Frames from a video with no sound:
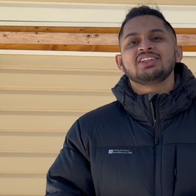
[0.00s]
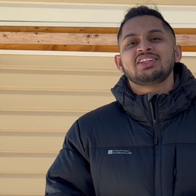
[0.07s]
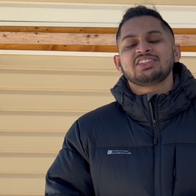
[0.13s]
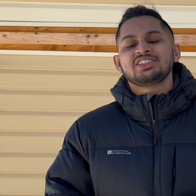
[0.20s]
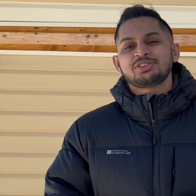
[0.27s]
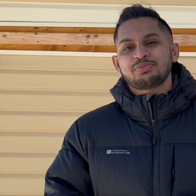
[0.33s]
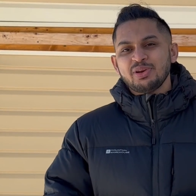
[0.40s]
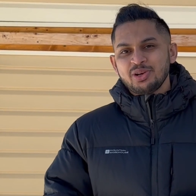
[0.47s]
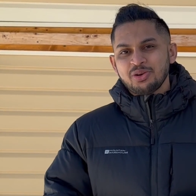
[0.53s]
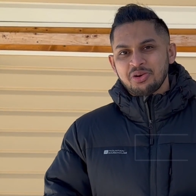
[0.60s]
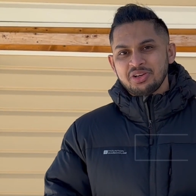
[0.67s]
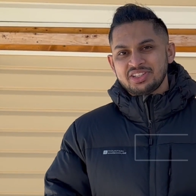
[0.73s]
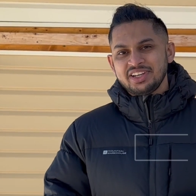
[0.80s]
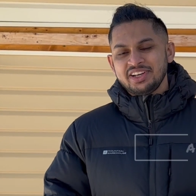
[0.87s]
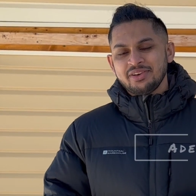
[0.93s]
this is Pinto,
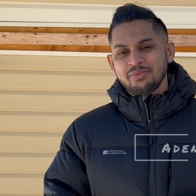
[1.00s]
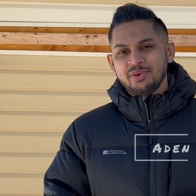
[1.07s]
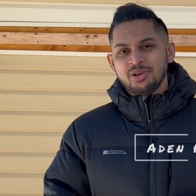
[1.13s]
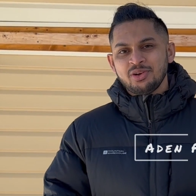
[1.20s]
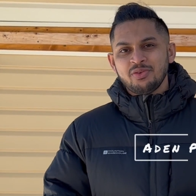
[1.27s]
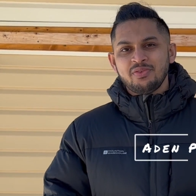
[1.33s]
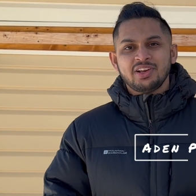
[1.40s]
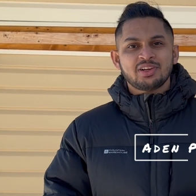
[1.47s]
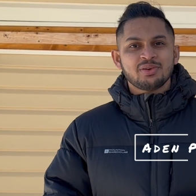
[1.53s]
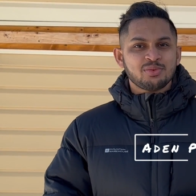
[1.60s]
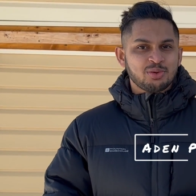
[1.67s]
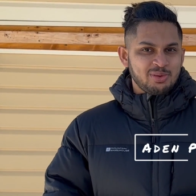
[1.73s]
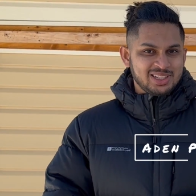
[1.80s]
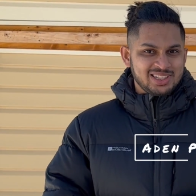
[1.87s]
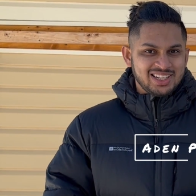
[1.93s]
it's Aiden Pinto. Welcome
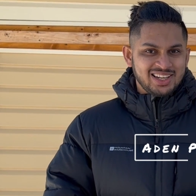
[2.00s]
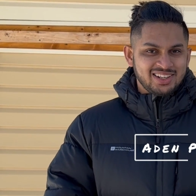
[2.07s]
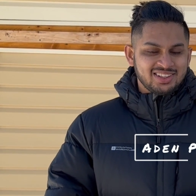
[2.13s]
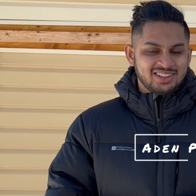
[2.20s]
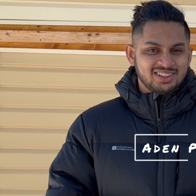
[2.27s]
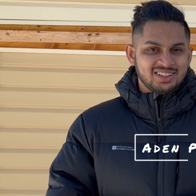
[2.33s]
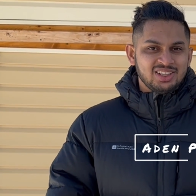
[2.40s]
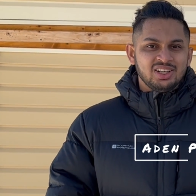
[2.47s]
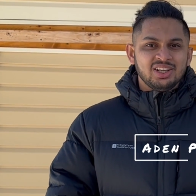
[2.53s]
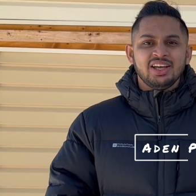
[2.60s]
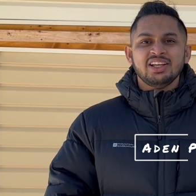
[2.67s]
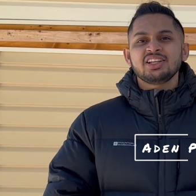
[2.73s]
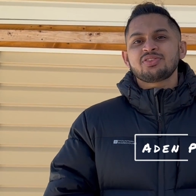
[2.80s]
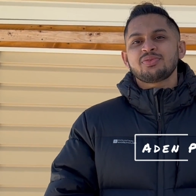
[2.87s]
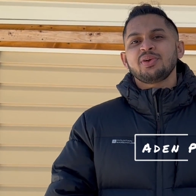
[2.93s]
to my channel.
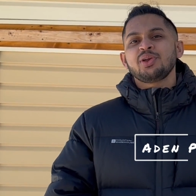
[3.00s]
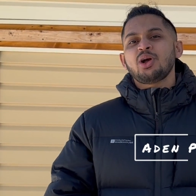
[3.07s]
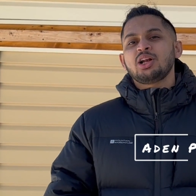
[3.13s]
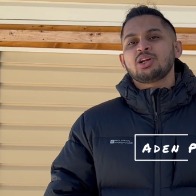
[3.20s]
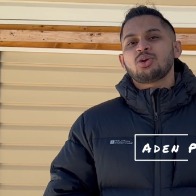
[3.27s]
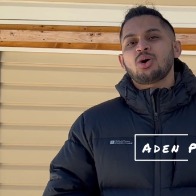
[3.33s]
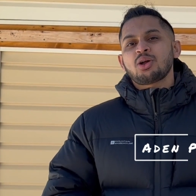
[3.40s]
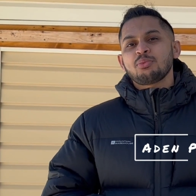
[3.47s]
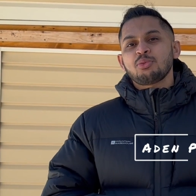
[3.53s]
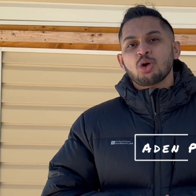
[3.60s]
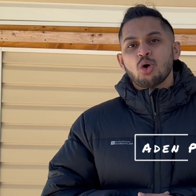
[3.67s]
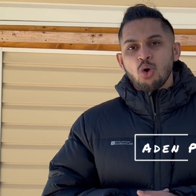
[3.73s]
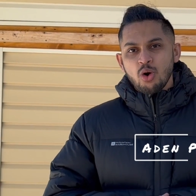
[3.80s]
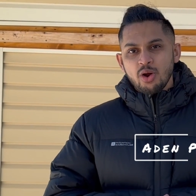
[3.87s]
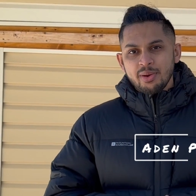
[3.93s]
In this video, I'll talk about
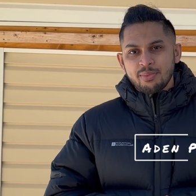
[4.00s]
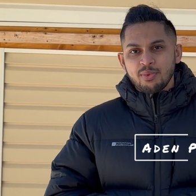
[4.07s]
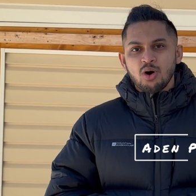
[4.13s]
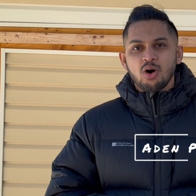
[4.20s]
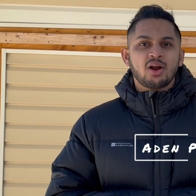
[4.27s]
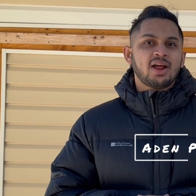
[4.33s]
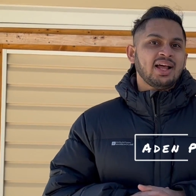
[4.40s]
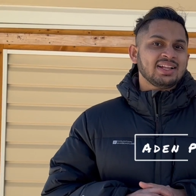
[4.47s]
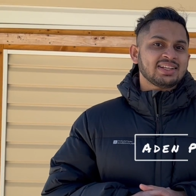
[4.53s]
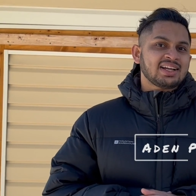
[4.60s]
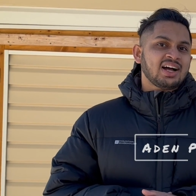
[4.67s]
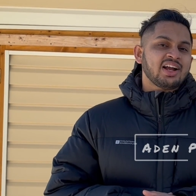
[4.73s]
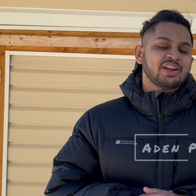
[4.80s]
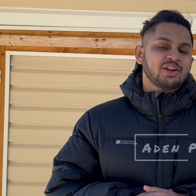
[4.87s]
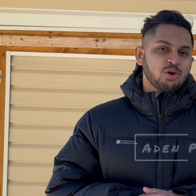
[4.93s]
OHIP or Health
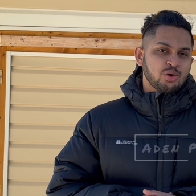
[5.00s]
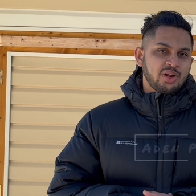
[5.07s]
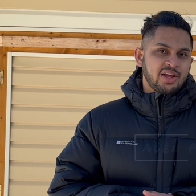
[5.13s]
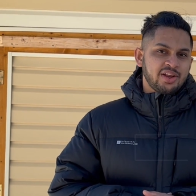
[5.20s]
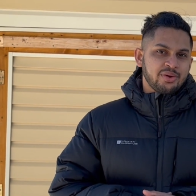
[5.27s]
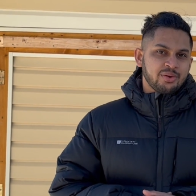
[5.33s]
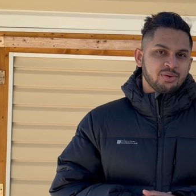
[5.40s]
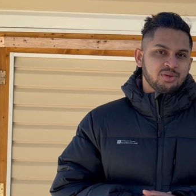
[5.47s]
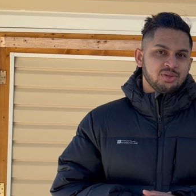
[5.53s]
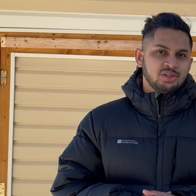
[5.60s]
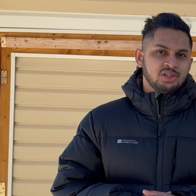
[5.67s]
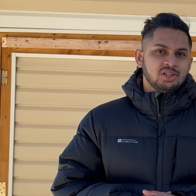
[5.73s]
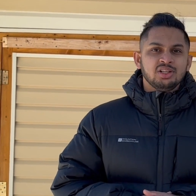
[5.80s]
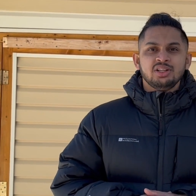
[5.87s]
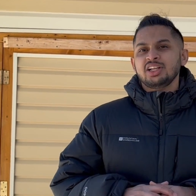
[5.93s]
Card in Ontario.
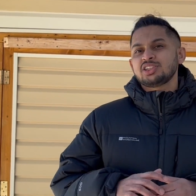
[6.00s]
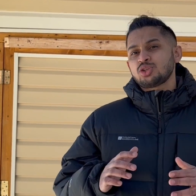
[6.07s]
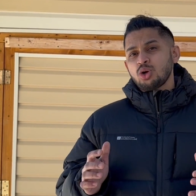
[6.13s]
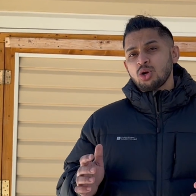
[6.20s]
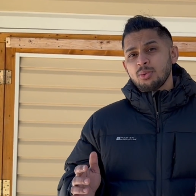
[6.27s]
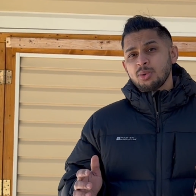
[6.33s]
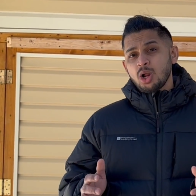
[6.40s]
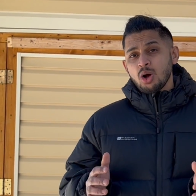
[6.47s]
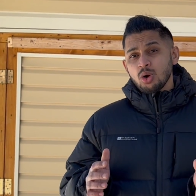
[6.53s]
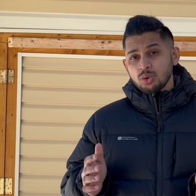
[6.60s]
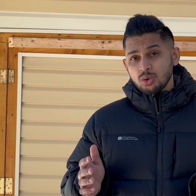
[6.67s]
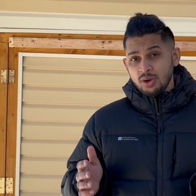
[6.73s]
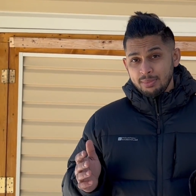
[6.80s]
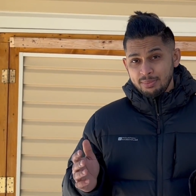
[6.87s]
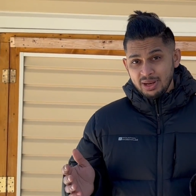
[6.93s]
Let's talk about how
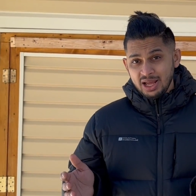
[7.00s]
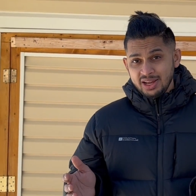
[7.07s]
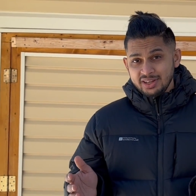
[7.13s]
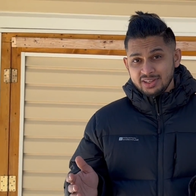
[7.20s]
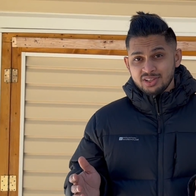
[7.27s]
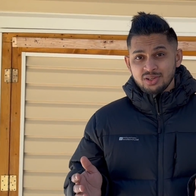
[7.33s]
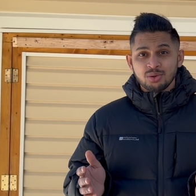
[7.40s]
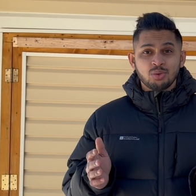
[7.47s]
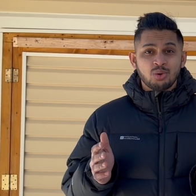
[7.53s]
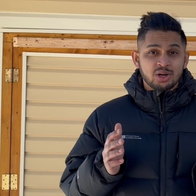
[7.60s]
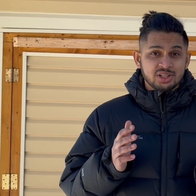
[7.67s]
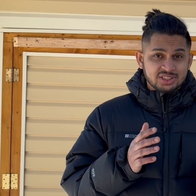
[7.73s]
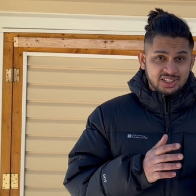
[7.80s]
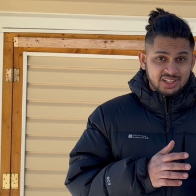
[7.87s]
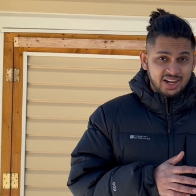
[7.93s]
to apply it, what
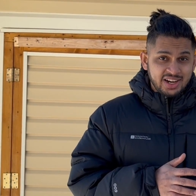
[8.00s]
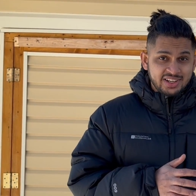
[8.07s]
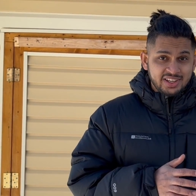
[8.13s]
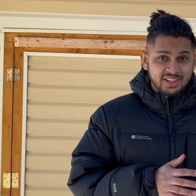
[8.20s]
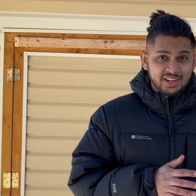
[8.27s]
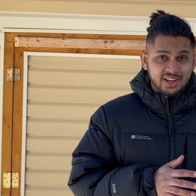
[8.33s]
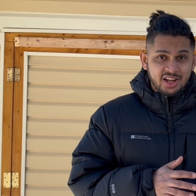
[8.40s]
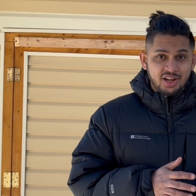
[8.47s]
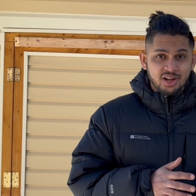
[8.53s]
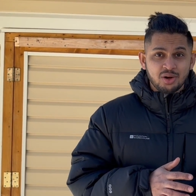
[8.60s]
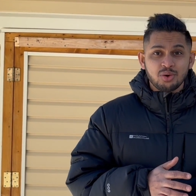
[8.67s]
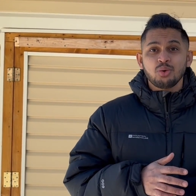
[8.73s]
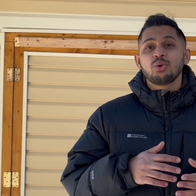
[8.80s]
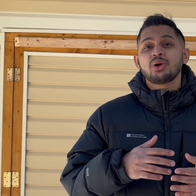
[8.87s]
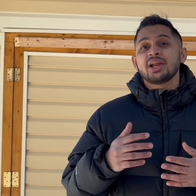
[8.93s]
is the criteria,
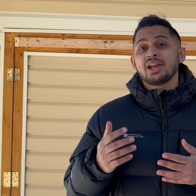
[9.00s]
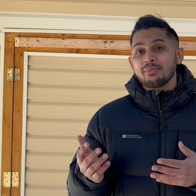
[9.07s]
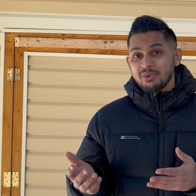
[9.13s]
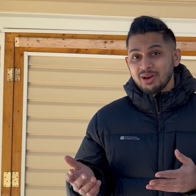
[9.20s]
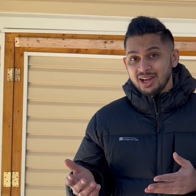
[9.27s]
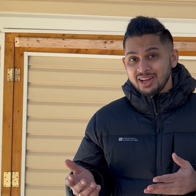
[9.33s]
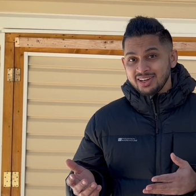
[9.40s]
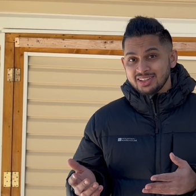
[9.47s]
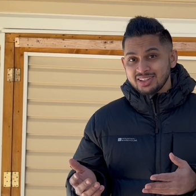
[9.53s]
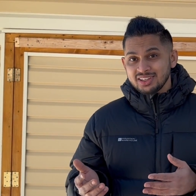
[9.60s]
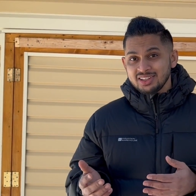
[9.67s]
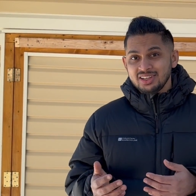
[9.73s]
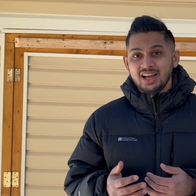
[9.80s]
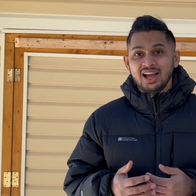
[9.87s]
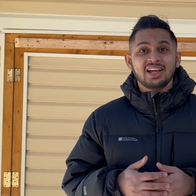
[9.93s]
who can apply it,
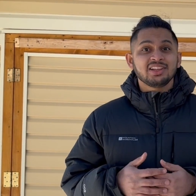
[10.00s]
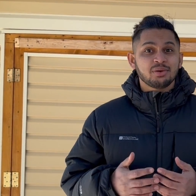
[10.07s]
and the